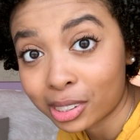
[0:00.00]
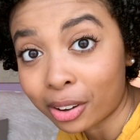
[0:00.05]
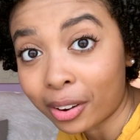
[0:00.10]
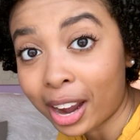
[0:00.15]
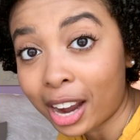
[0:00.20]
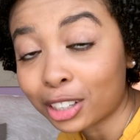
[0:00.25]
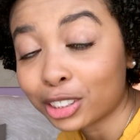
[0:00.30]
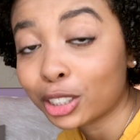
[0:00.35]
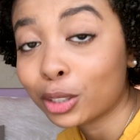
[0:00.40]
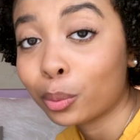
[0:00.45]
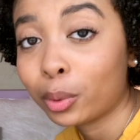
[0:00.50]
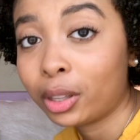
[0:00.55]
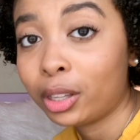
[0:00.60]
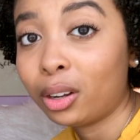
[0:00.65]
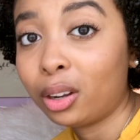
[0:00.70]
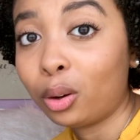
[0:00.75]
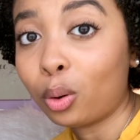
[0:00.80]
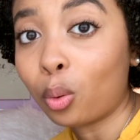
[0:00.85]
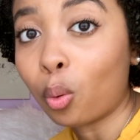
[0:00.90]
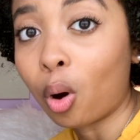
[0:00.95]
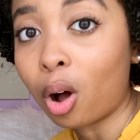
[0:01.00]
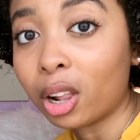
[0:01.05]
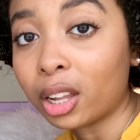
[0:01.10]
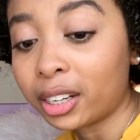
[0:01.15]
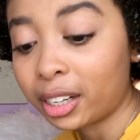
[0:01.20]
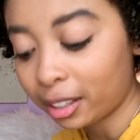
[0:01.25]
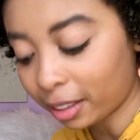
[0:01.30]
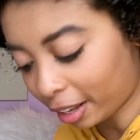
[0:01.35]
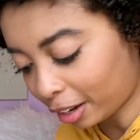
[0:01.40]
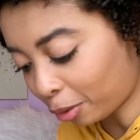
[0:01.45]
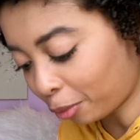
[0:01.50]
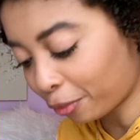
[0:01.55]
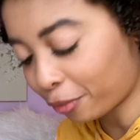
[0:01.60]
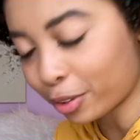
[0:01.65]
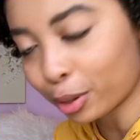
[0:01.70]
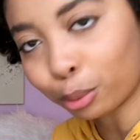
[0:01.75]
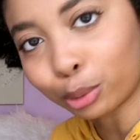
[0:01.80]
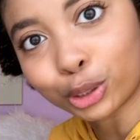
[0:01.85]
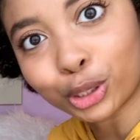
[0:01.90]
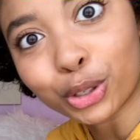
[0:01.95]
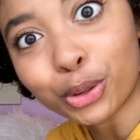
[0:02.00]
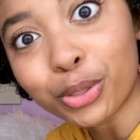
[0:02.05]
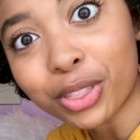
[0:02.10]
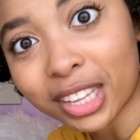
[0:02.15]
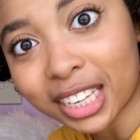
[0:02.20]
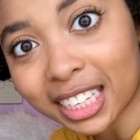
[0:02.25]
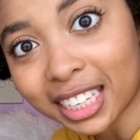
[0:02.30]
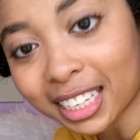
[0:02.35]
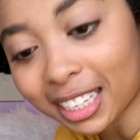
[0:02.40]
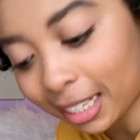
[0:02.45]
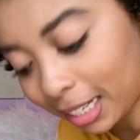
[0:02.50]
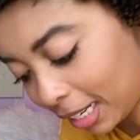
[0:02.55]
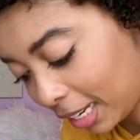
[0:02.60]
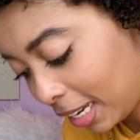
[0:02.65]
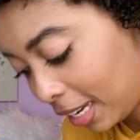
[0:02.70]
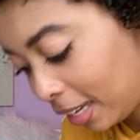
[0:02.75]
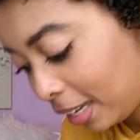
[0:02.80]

They're actually really good quality. They don't feel too thin.